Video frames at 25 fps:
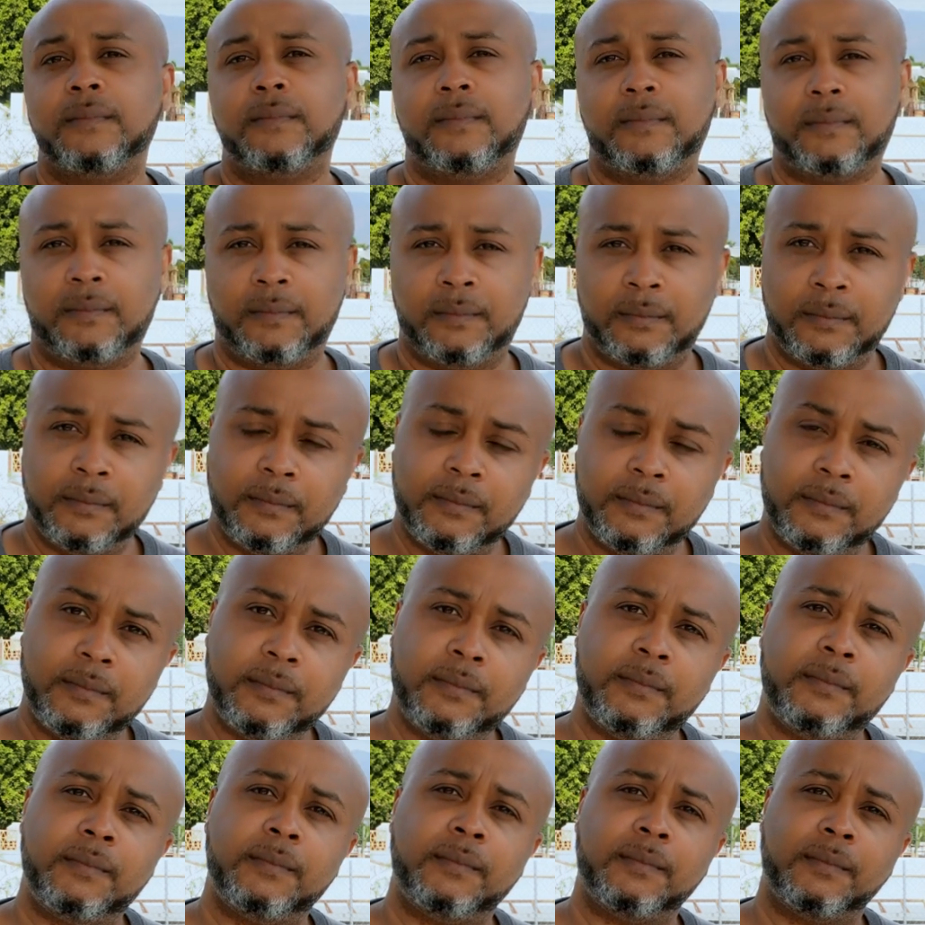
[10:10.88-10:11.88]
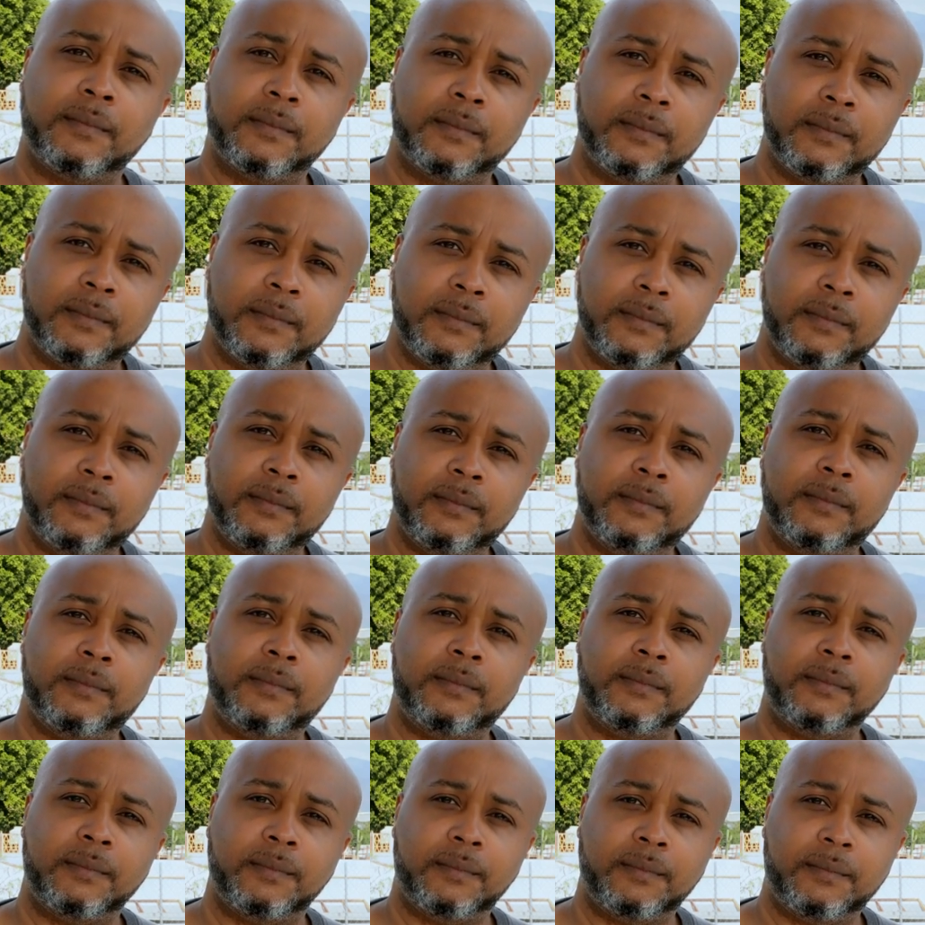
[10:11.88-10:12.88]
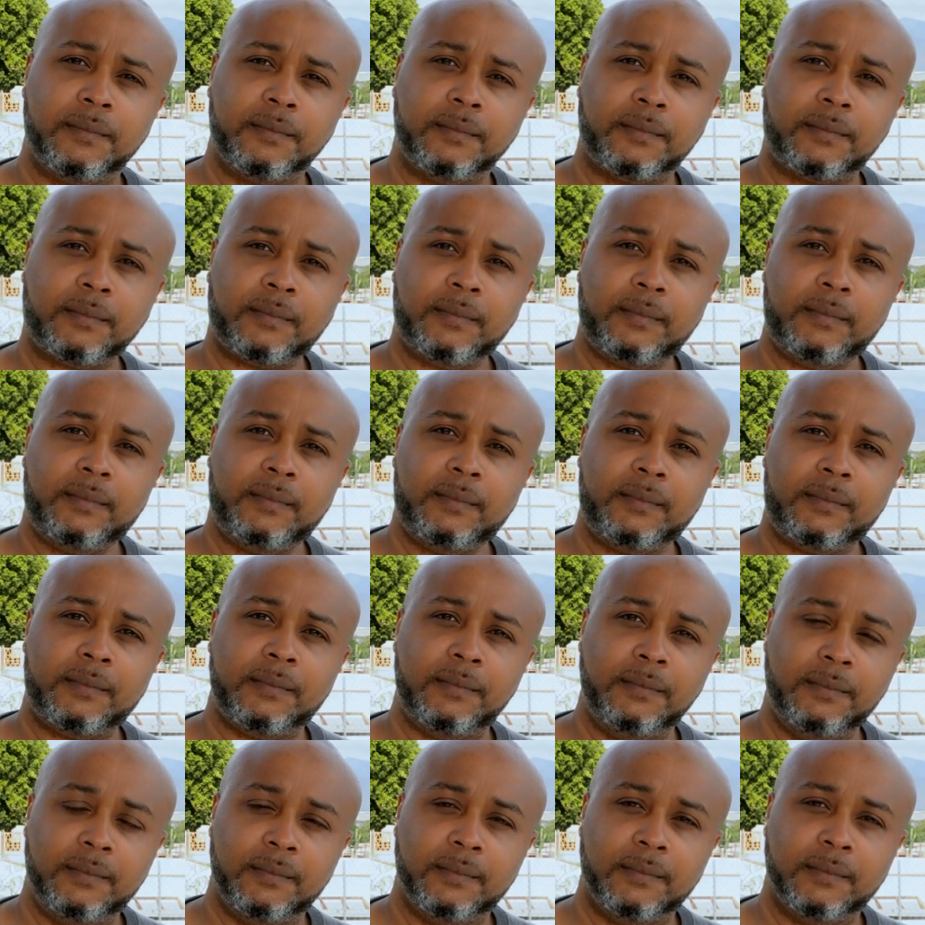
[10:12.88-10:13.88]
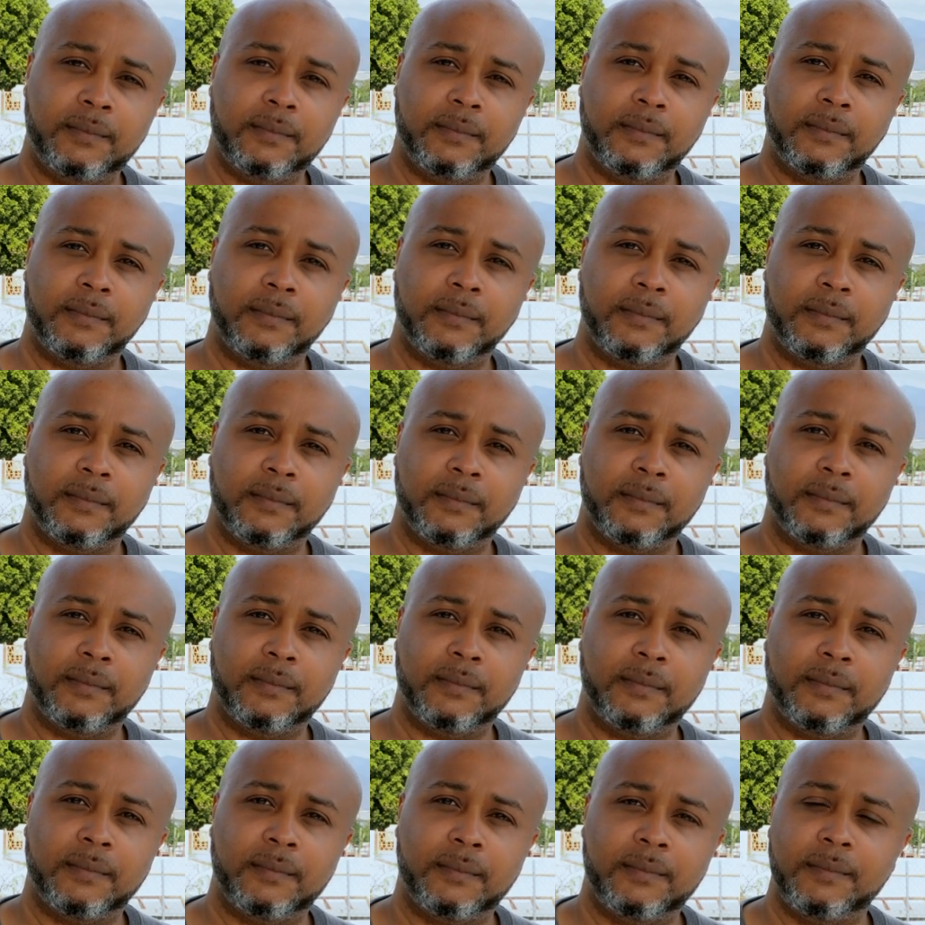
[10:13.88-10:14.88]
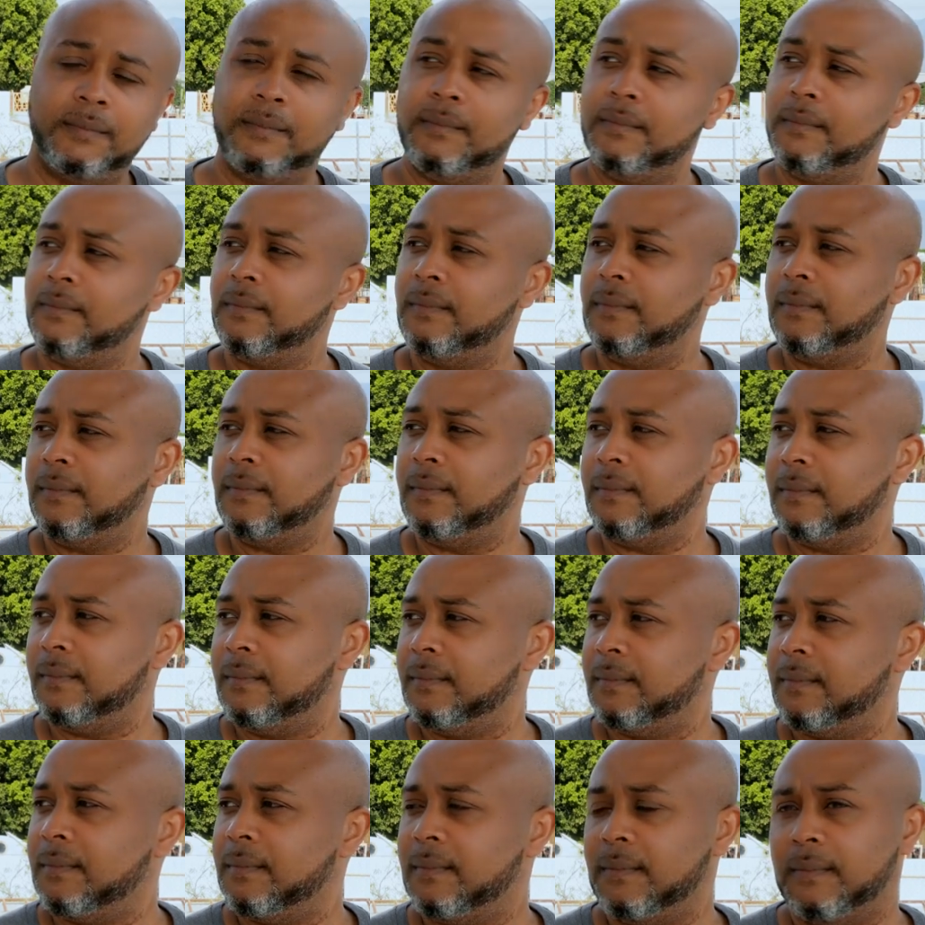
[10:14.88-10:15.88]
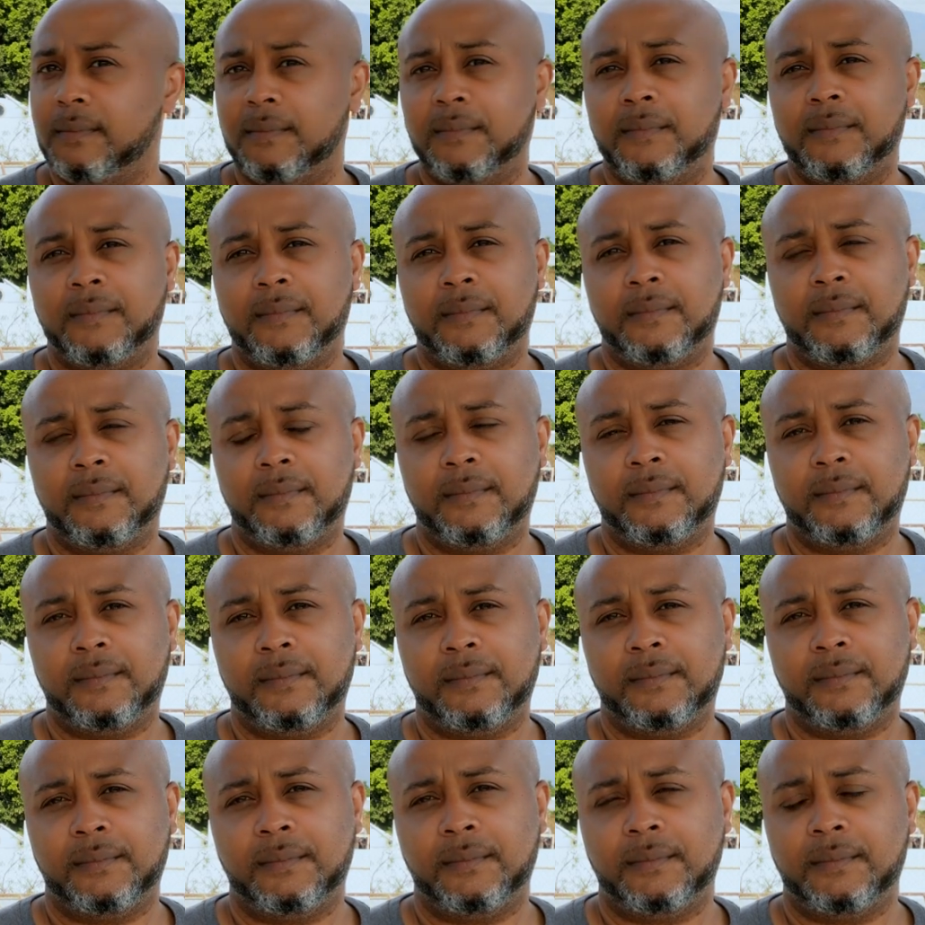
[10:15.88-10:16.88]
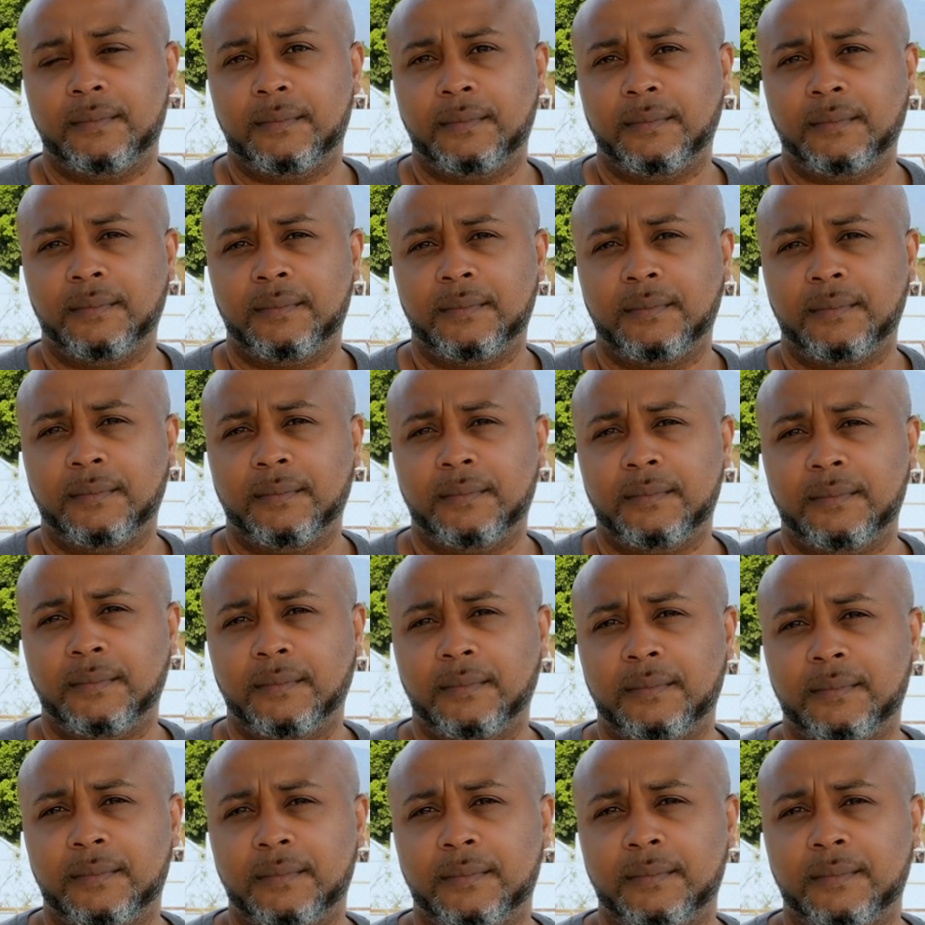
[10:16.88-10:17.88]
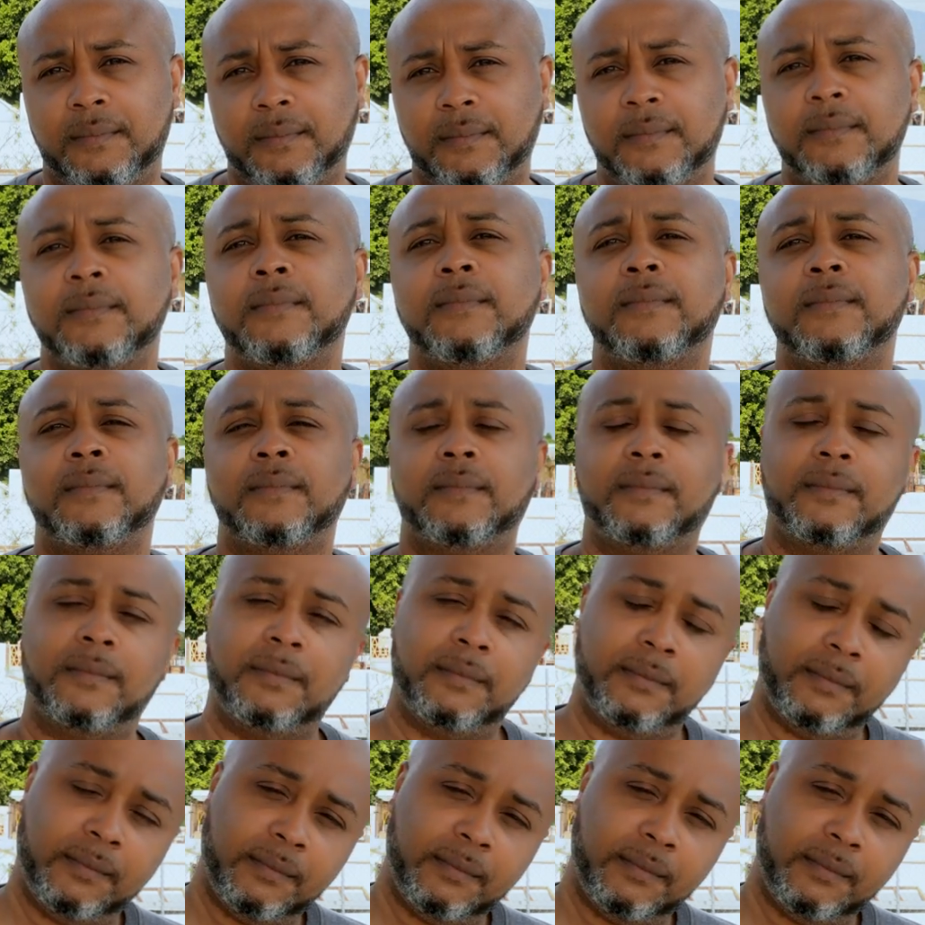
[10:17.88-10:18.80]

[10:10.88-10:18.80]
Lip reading: No words are spoken by the person on screen.